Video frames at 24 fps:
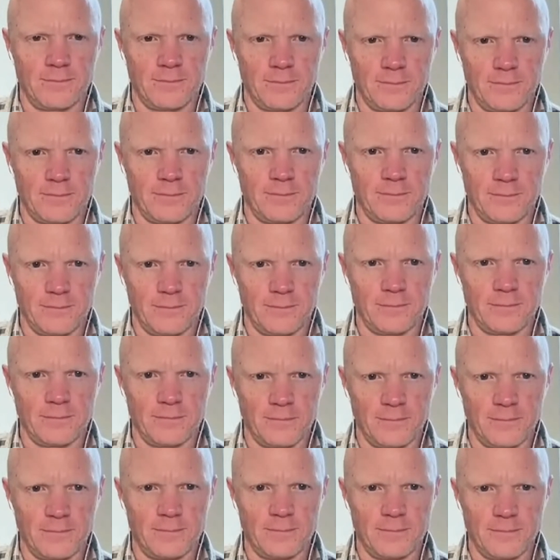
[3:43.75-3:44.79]

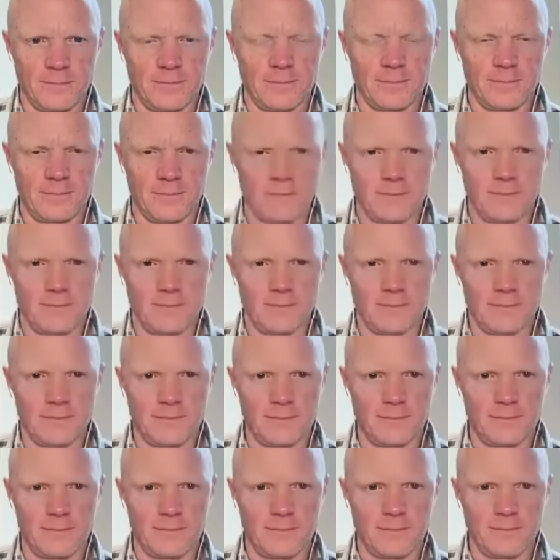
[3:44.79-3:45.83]

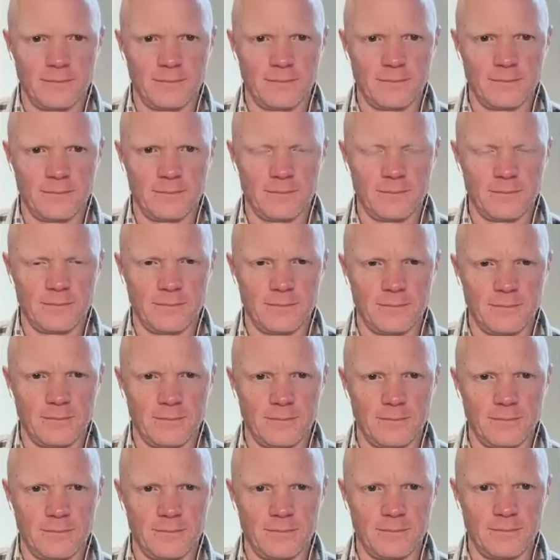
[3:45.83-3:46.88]

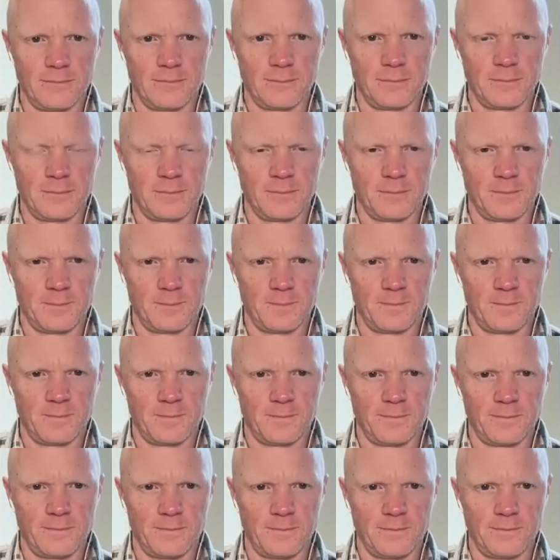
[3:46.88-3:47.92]

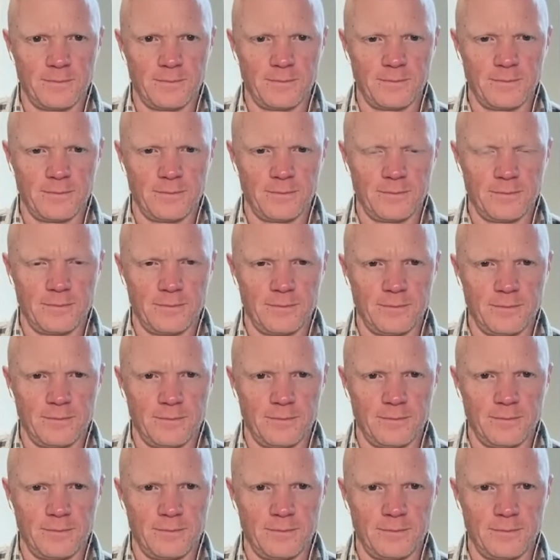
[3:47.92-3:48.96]

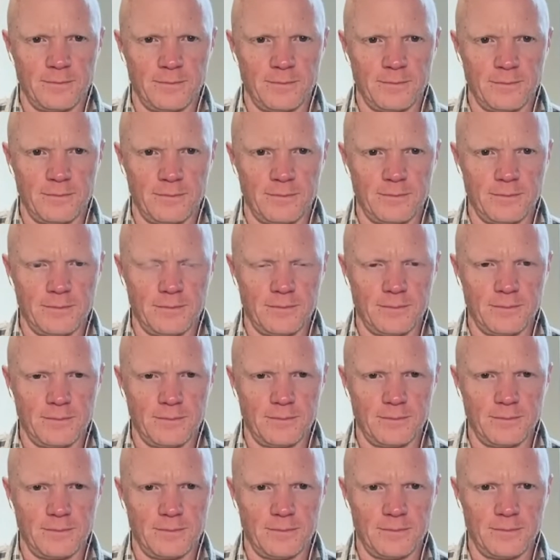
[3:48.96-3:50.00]

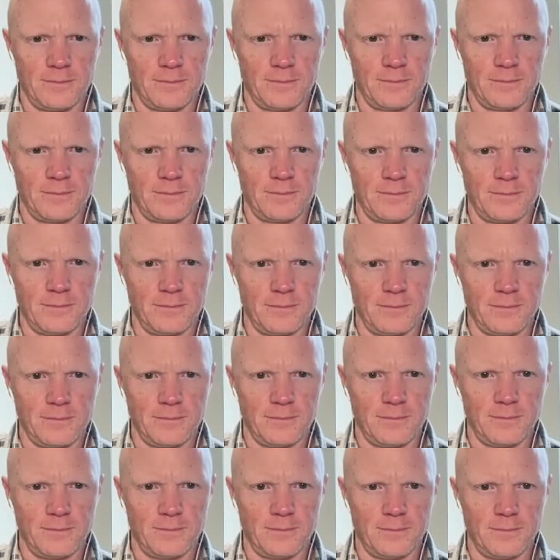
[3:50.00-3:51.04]

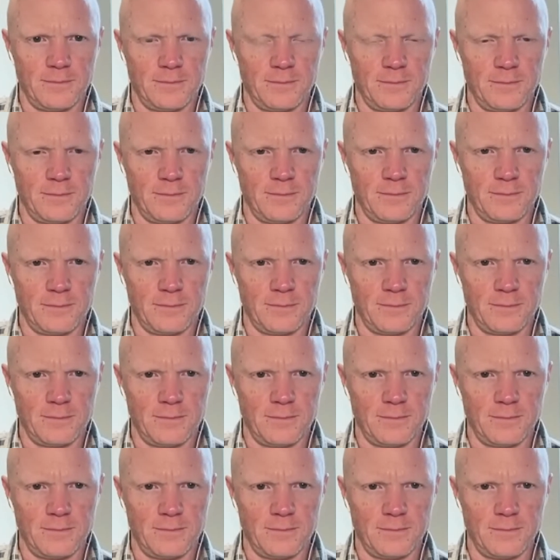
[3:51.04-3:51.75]
The person shown says nothing.